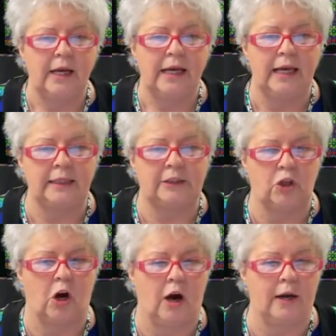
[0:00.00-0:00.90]
it's
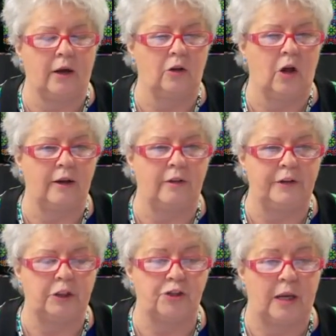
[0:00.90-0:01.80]
got a lot of the
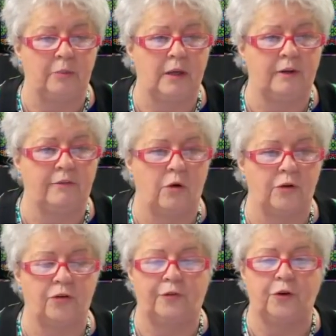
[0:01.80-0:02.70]
features I'm looking for.
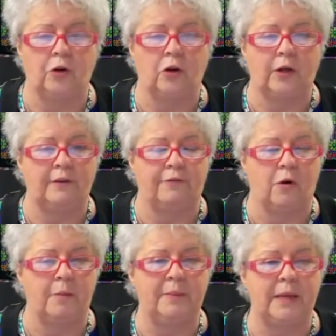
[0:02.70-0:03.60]
So if you're looking
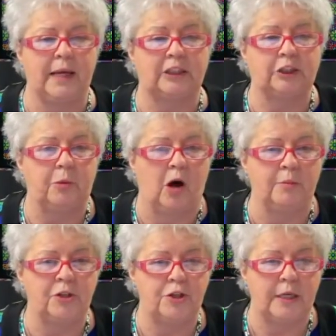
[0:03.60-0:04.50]
for maybe a small
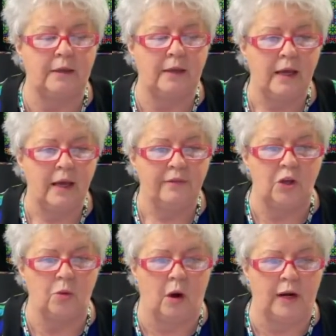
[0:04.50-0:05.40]
machine that
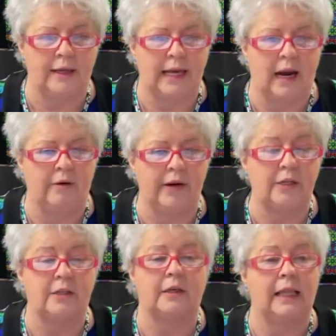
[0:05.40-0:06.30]
you want to carry
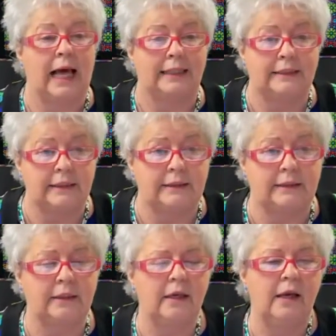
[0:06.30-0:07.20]
to
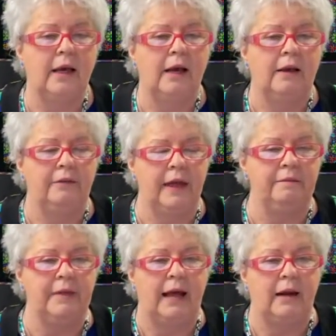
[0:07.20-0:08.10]
classes, then
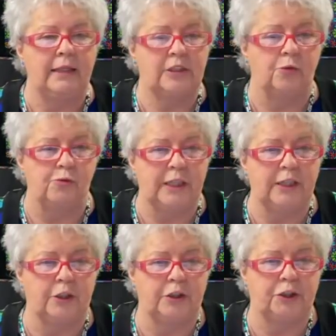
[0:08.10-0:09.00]
that is a really
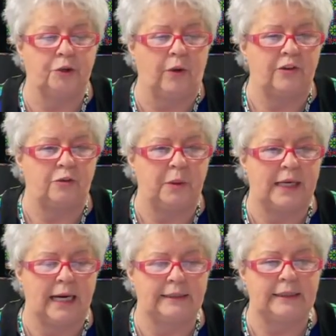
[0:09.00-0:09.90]
good choice
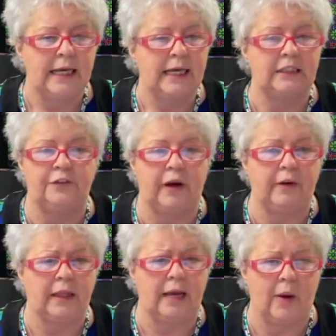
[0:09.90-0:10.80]
because it's very
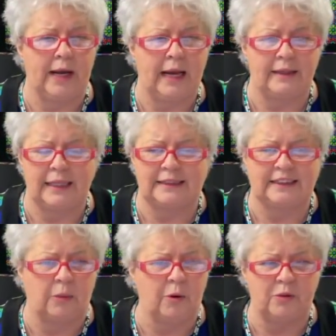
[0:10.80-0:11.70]
lightweight. I think it's
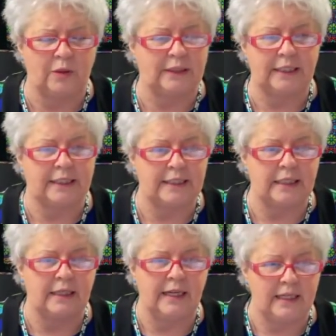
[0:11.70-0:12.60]
somewhere between
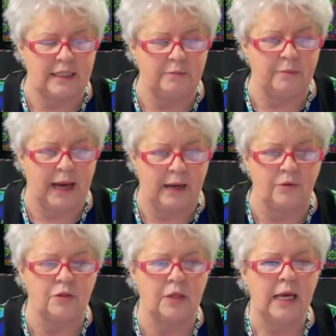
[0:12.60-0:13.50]
16 and 18
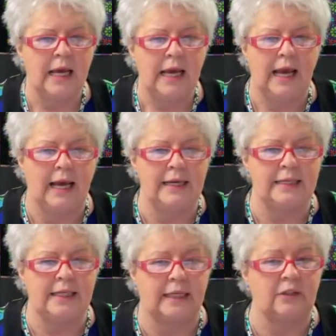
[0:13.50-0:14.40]
pounds, and it
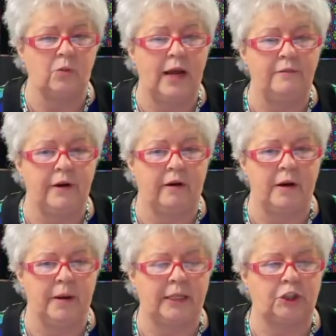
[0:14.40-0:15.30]
doesn't weigh very
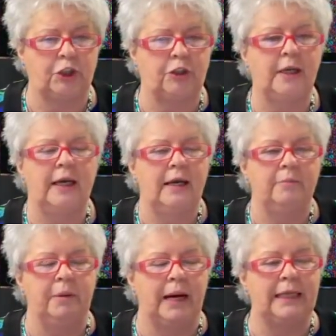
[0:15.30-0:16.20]
much,
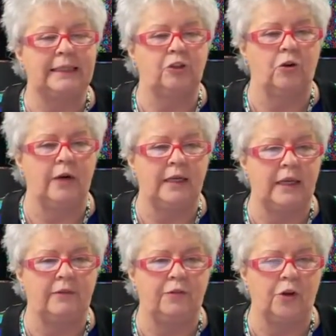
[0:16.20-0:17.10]
but it's going to
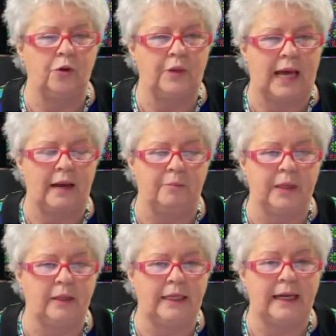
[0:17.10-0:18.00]
give you that
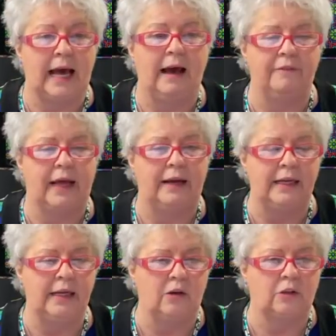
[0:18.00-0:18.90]
ability to have that
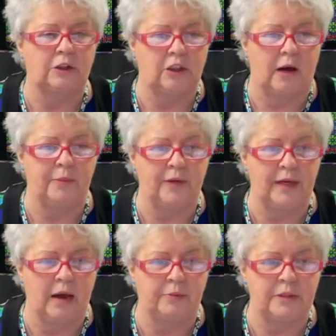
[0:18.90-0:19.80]
needle to stop in the
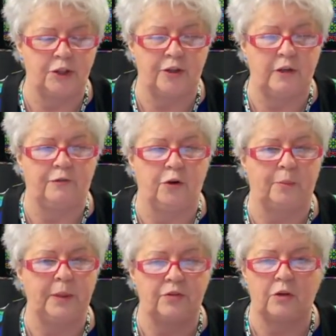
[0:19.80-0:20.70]
down position if you're
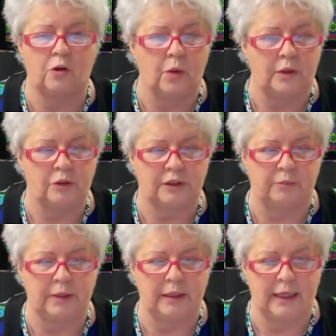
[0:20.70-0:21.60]
piecing a quilt or
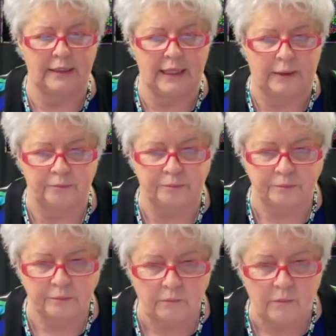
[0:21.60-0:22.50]
something like that.
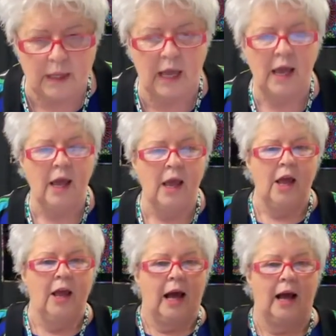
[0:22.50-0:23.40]

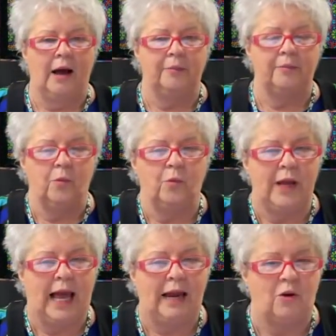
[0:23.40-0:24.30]
Um, we
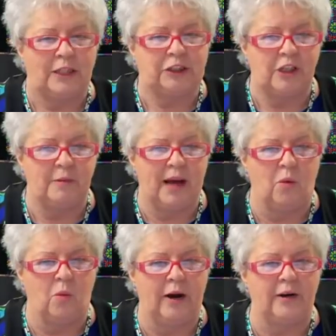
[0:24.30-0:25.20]
had a question about
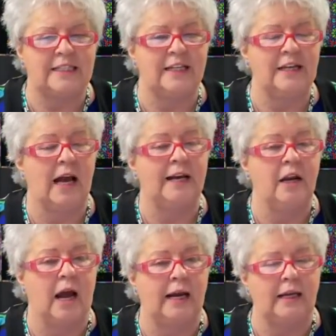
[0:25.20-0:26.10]
where does the
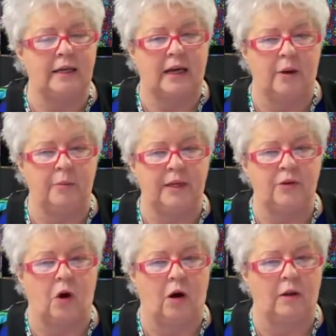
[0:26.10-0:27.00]
990 come
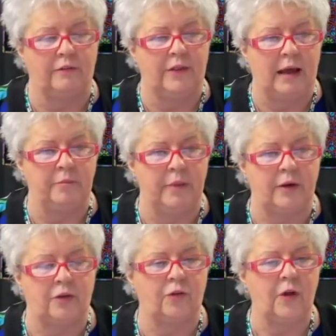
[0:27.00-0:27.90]
into all of that mix?